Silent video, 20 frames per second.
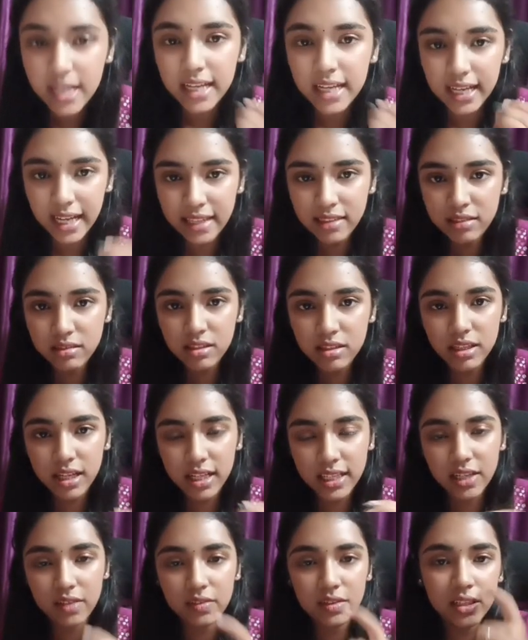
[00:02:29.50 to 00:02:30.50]
Length,
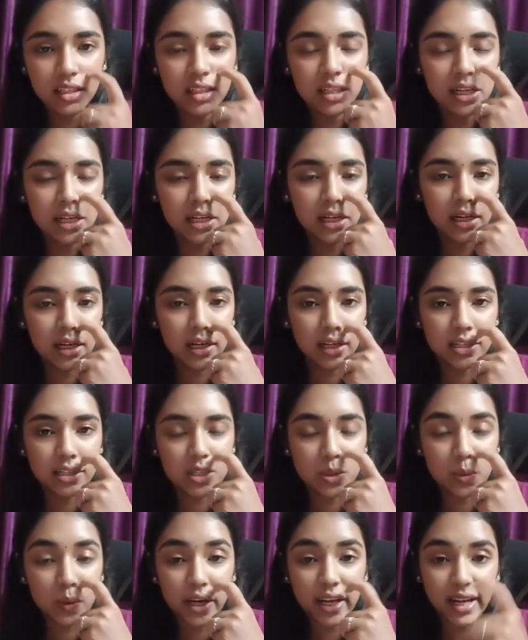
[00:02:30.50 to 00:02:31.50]
adavadhu
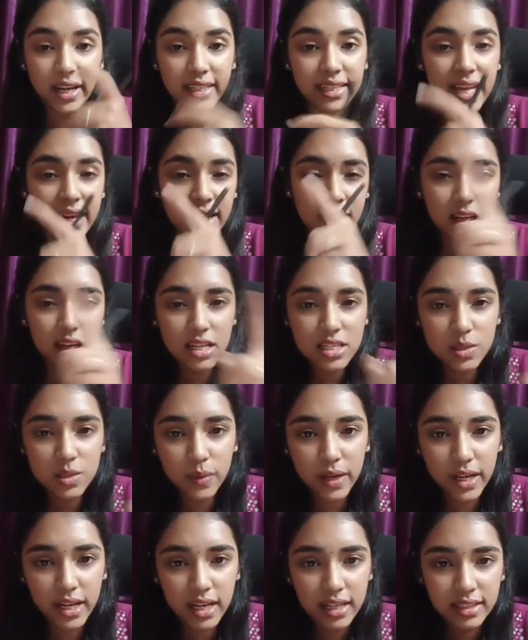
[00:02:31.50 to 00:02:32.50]
square, rectangular,
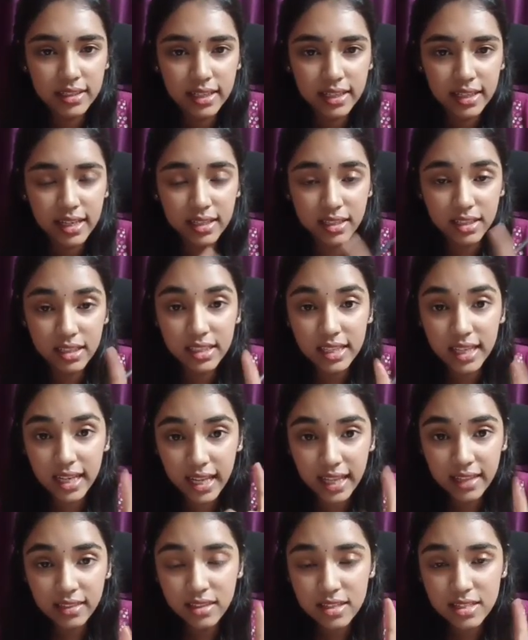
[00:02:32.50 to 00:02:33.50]
square on theriyadhukku, the
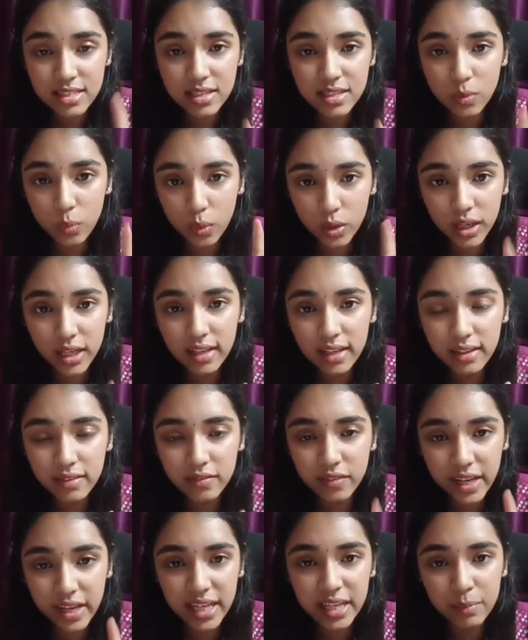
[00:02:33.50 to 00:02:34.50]
length is the only
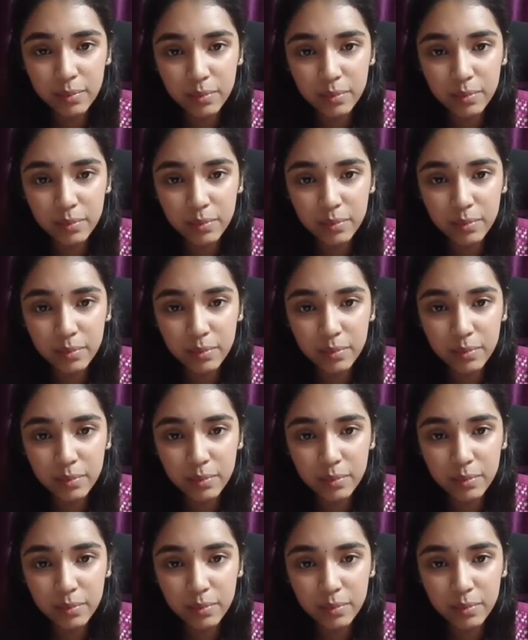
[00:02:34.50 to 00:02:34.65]
variable